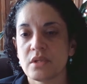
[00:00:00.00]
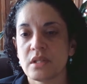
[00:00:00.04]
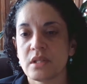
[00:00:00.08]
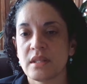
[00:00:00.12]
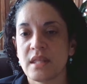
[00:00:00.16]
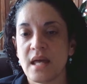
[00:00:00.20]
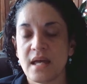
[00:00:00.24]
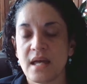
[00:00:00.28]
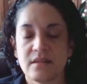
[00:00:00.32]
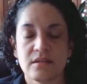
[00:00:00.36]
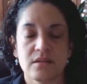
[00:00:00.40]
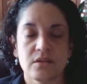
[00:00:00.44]

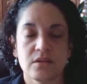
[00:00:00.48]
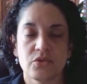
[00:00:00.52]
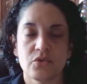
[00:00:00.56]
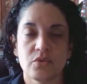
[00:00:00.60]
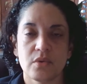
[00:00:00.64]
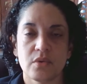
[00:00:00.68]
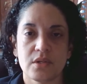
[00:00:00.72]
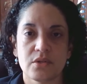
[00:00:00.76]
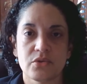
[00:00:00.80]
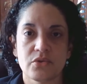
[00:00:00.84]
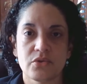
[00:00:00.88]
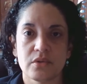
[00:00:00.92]
that
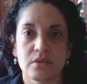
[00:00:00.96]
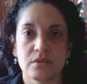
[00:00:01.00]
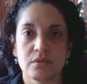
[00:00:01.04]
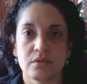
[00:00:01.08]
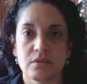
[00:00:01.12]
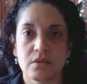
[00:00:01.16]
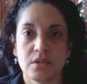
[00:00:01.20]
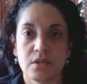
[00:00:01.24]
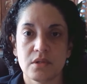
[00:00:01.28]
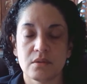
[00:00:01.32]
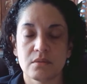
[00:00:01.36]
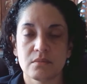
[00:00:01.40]
situation
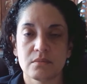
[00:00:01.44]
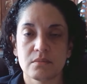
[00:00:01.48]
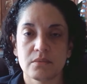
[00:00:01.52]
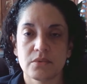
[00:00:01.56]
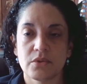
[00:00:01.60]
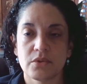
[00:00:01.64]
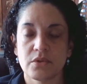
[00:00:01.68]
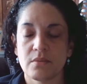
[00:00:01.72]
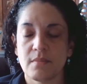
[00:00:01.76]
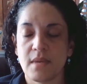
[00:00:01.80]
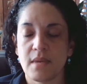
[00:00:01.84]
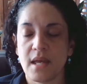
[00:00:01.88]
too.
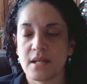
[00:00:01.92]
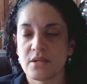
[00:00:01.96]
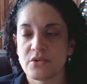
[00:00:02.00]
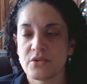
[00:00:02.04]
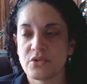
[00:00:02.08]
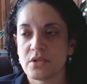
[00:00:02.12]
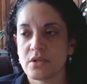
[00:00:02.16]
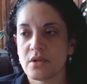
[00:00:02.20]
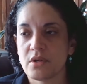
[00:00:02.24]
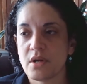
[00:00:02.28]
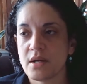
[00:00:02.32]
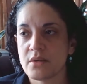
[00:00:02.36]
So you're
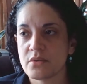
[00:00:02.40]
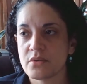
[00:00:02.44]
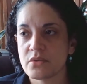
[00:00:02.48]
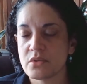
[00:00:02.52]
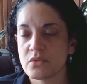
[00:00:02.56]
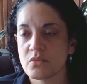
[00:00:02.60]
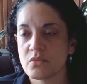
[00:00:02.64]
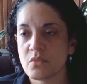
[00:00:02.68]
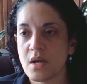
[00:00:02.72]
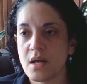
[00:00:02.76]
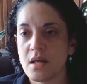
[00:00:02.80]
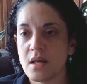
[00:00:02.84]
managing your house
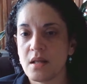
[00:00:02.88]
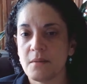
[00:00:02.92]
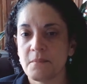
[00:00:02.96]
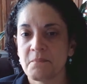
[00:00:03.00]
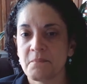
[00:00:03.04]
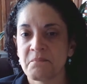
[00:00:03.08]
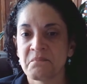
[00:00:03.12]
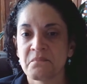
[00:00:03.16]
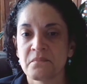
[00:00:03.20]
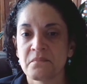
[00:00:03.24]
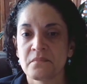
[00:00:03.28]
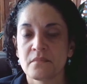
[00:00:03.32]
as
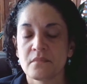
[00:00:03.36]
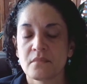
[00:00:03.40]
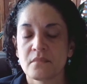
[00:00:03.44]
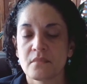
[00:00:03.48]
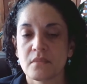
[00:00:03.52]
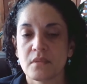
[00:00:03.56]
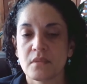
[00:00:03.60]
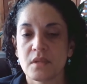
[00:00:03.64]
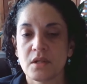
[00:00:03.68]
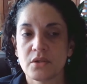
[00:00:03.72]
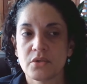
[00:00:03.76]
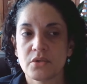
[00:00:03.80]
well.
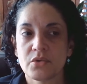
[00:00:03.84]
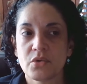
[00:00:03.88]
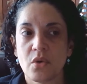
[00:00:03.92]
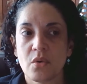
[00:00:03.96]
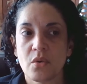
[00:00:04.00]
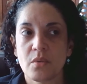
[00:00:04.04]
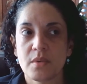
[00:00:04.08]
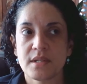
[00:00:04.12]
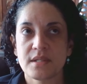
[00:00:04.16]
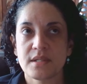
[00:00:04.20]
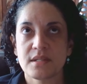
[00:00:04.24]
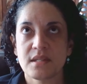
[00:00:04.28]
There's
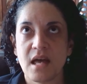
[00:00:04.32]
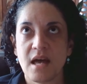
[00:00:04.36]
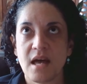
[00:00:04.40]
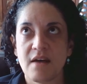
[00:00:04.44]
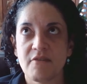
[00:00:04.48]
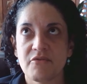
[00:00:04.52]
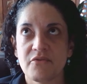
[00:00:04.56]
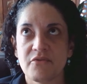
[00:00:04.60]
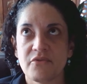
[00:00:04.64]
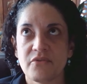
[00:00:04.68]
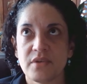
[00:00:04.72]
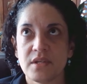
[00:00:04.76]
always
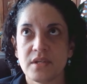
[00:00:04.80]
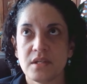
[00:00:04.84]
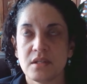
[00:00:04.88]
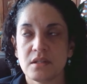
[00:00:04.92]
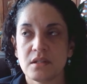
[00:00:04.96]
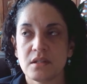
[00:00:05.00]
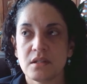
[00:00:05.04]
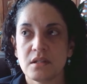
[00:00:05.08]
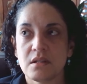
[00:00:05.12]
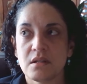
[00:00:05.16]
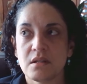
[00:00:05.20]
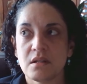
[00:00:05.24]
that
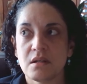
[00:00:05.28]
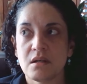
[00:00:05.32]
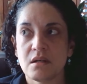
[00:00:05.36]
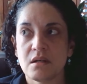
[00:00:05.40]
feeling